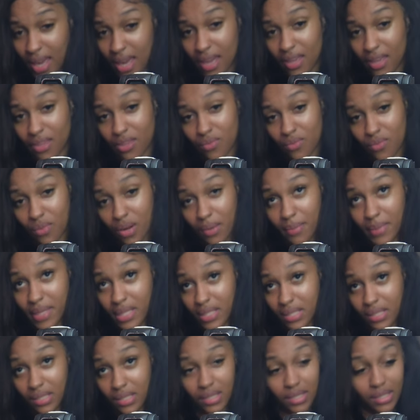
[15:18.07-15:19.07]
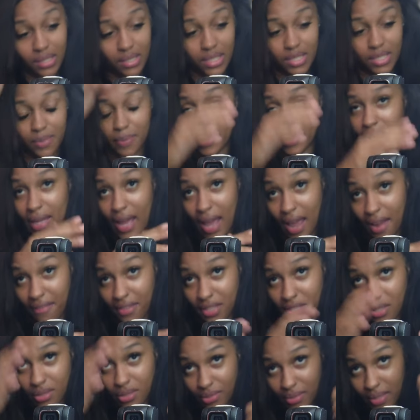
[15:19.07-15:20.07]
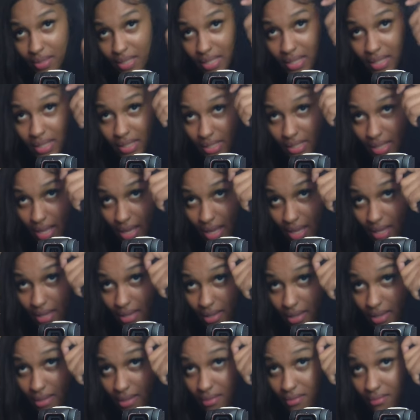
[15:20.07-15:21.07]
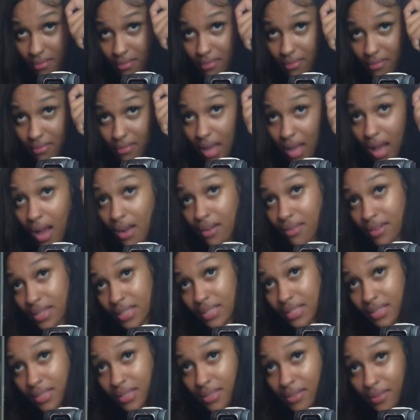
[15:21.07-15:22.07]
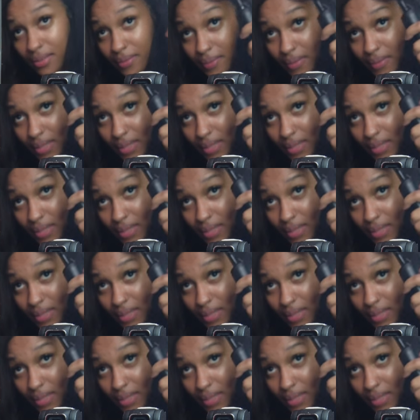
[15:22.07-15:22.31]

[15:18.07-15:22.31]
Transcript: And you want me to spend that every 2 weeks? Like, y'all crazy.